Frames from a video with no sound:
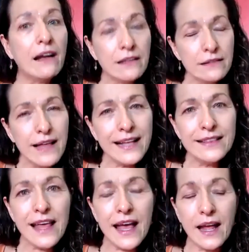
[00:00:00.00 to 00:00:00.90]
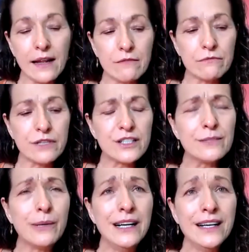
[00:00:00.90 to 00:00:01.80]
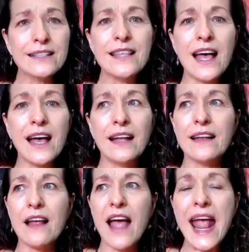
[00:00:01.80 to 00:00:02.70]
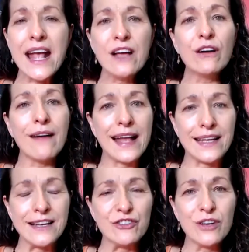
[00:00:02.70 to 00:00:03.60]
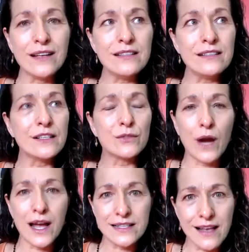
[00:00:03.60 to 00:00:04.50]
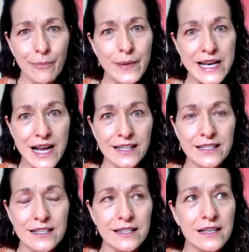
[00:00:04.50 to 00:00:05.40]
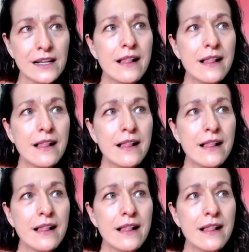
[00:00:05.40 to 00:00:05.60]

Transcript: let that response, that anger at injustice, rise up in us,